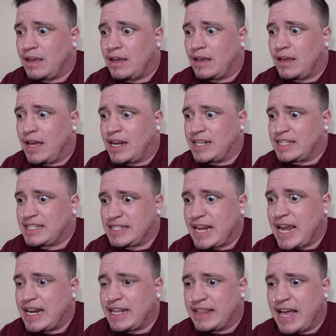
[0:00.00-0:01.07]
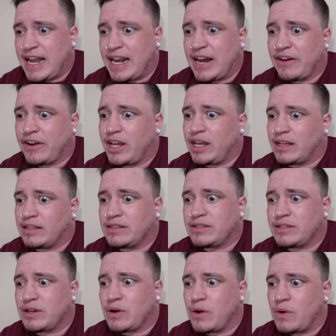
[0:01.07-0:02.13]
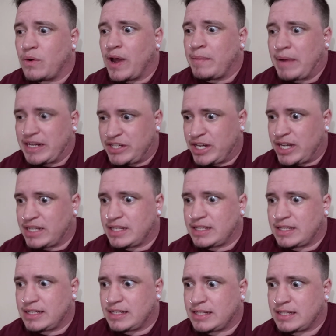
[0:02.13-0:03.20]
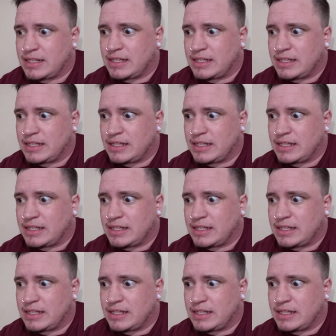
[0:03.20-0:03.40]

it stayed in that area. So, and my chest